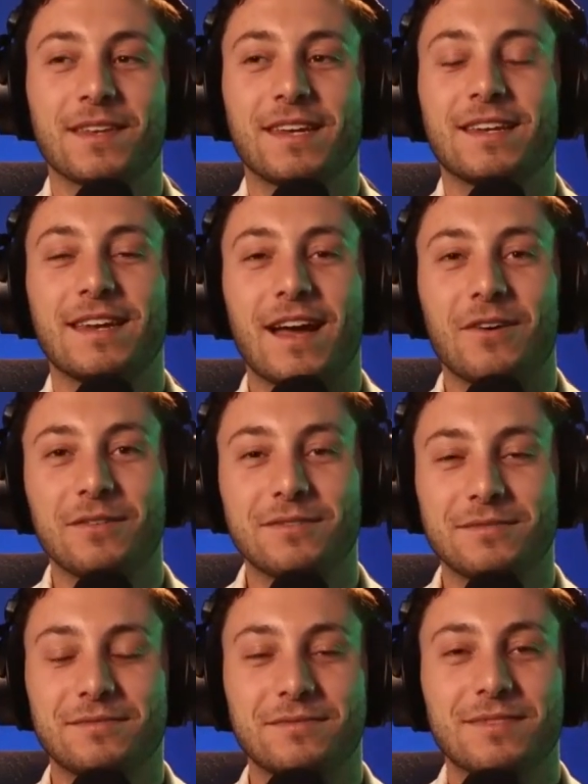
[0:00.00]
now
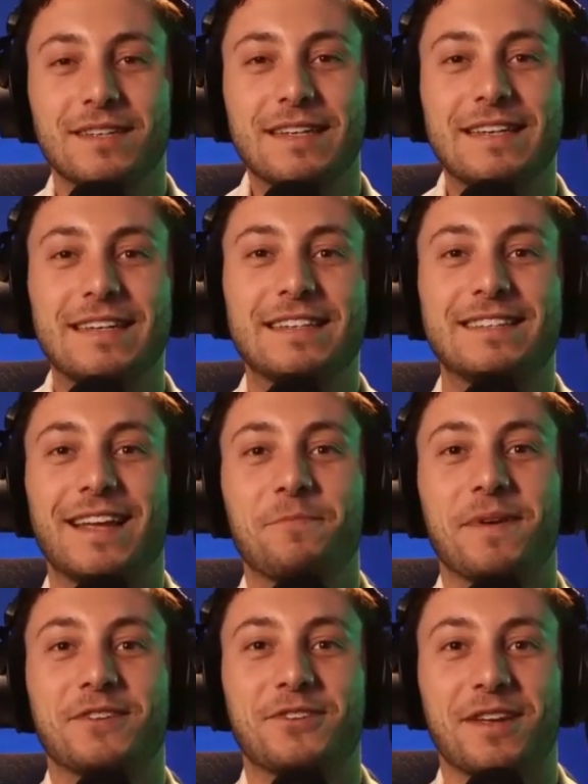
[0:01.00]
say your
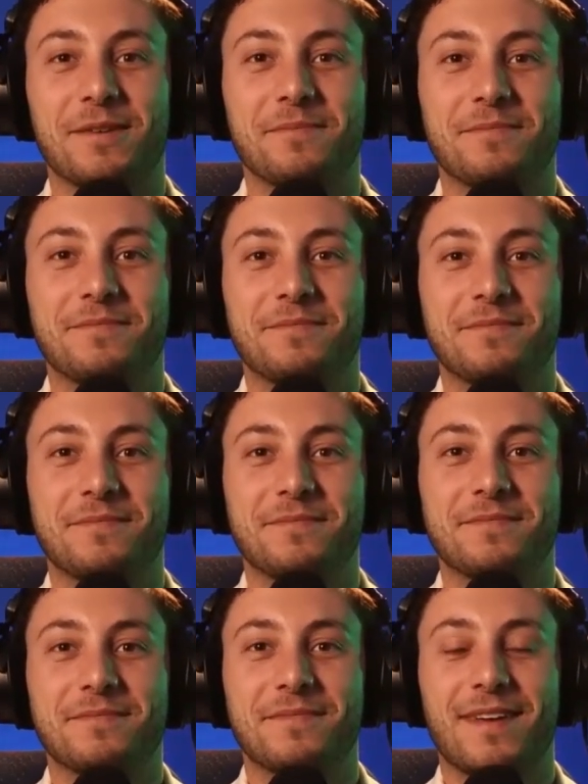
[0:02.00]
pitch to him.
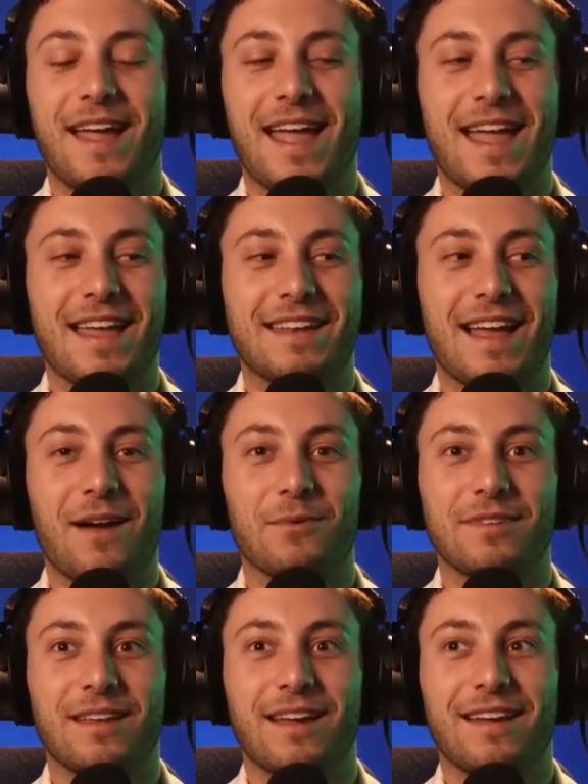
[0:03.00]
And I was
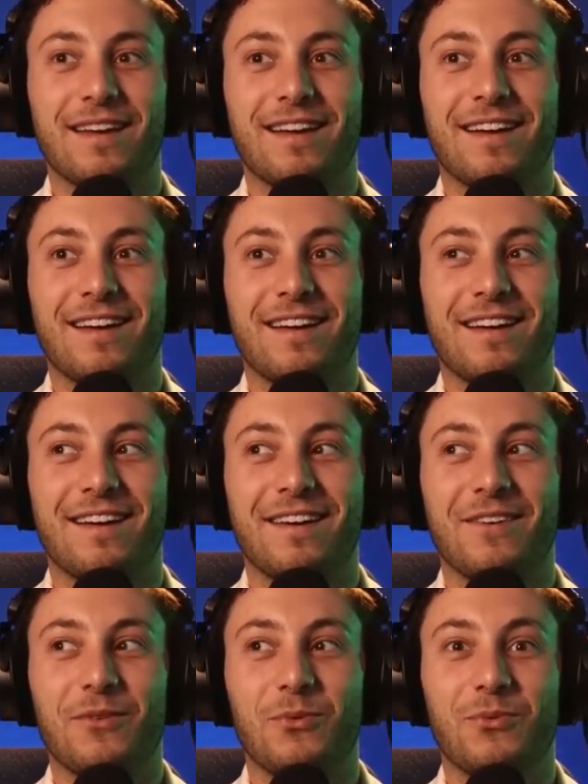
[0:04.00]
like,
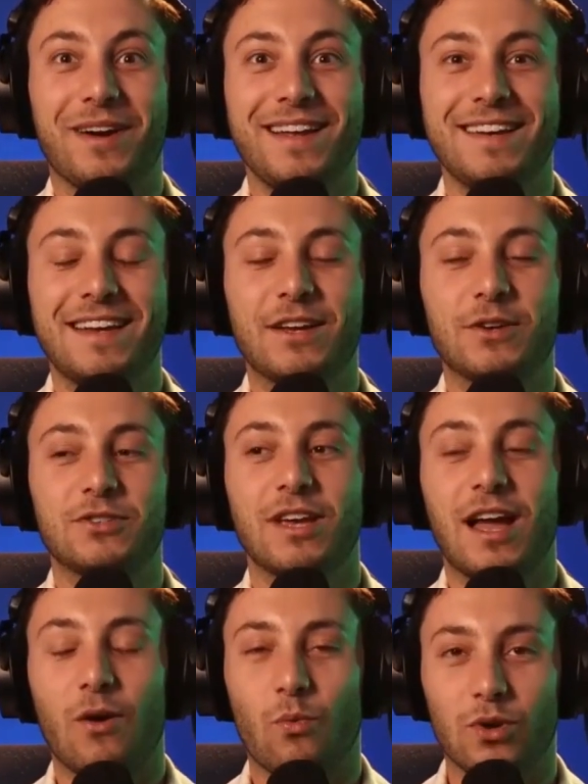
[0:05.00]
what? He goes,
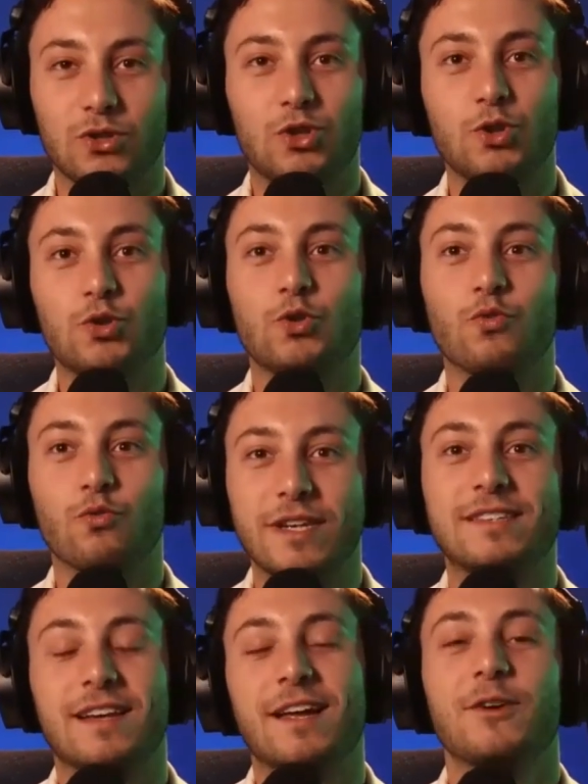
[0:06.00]
I want you to
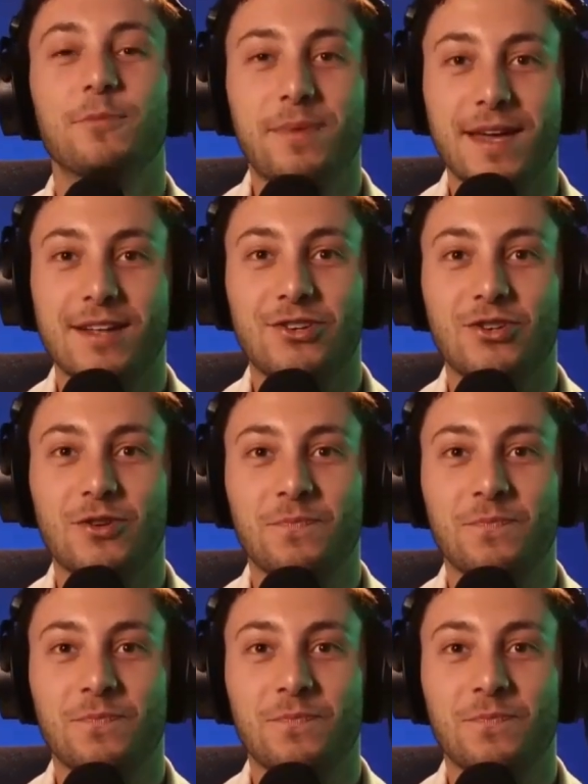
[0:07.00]
recite your pitch